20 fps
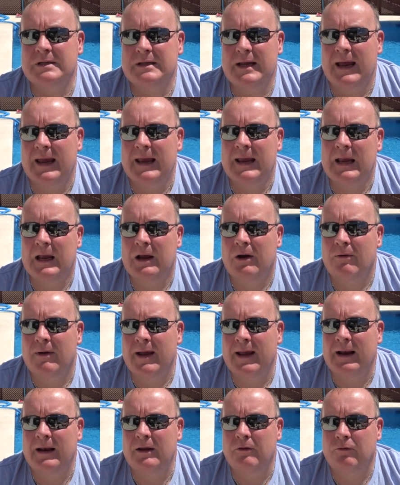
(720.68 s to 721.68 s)
set
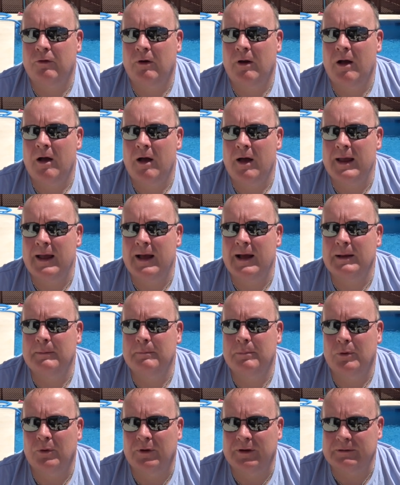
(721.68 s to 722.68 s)
incorrectly for a high
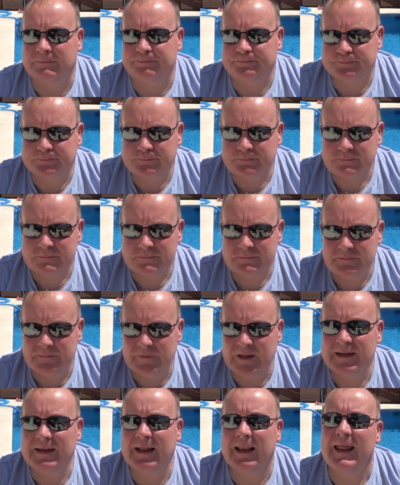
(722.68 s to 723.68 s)
hang point.
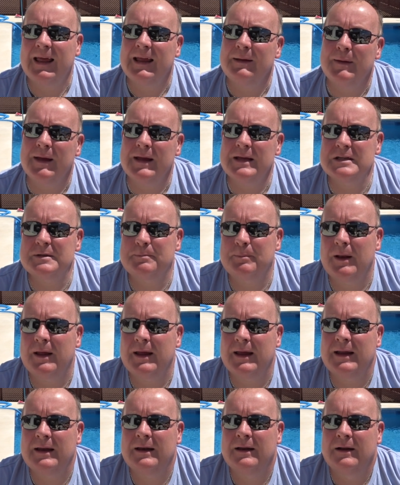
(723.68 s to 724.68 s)
Now, let me
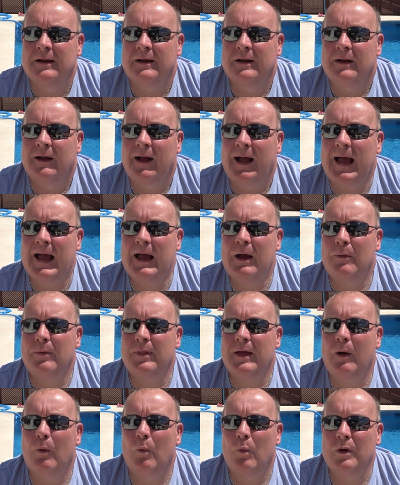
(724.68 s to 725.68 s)
explain how
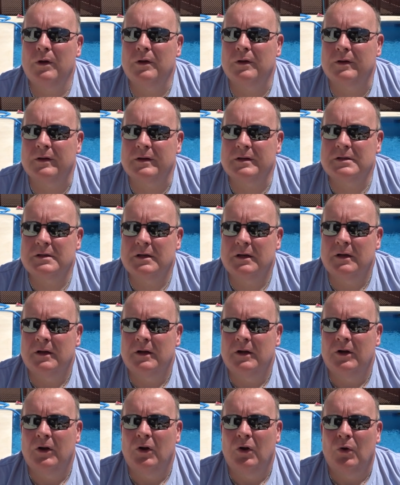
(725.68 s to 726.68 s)
that works.
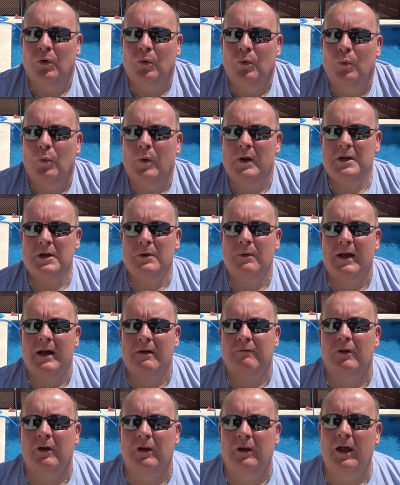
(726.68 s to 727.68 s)
When you
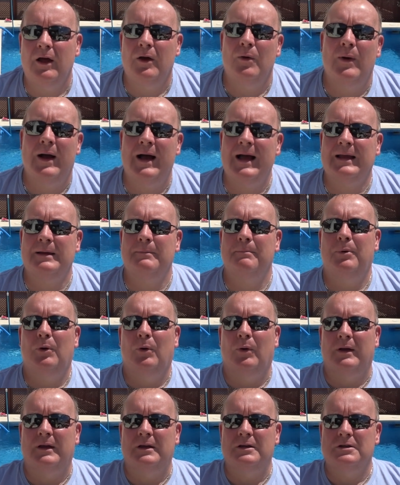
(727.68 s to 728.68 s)
have a low hang
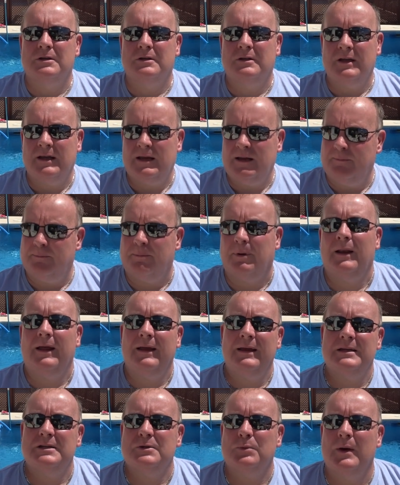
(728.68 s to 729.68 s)
point, the
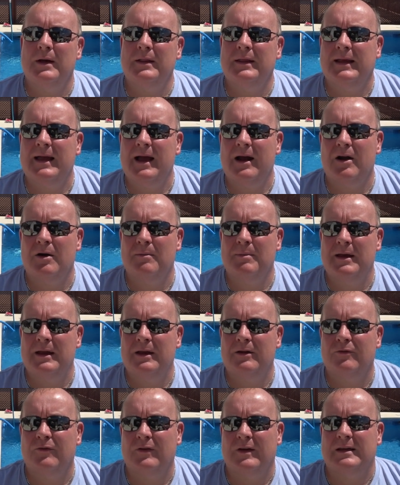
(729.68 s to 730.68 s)
place where the
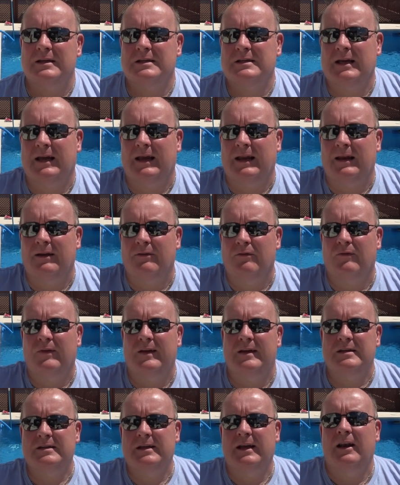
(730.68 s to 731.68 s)
carabiner fits in
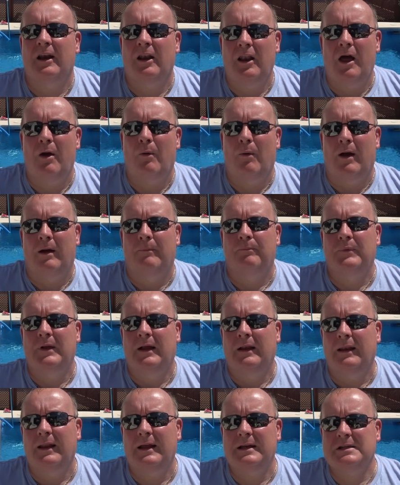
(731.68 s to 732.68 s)
lower,
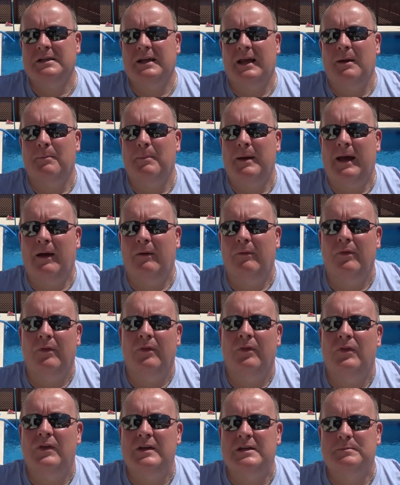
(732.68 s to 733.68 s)
let's say about
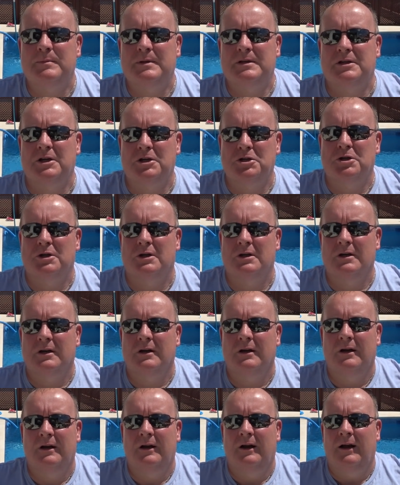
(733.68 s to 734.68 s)
this position,
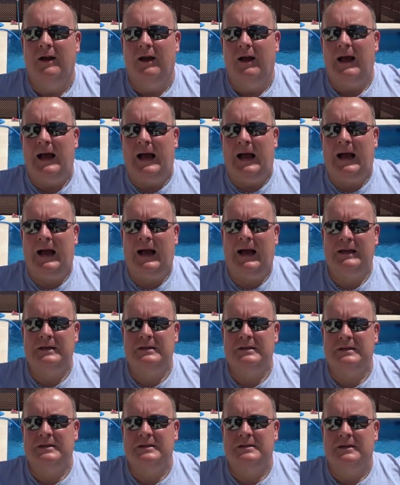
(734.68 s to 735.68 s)

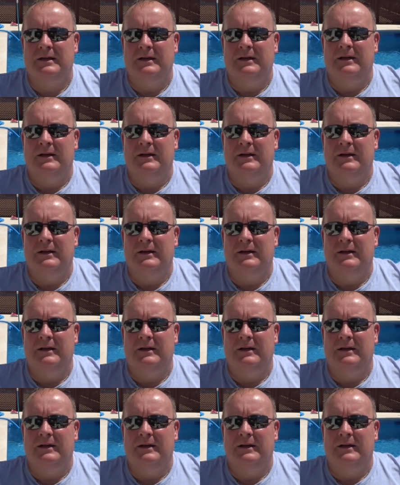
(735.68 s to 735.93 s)
and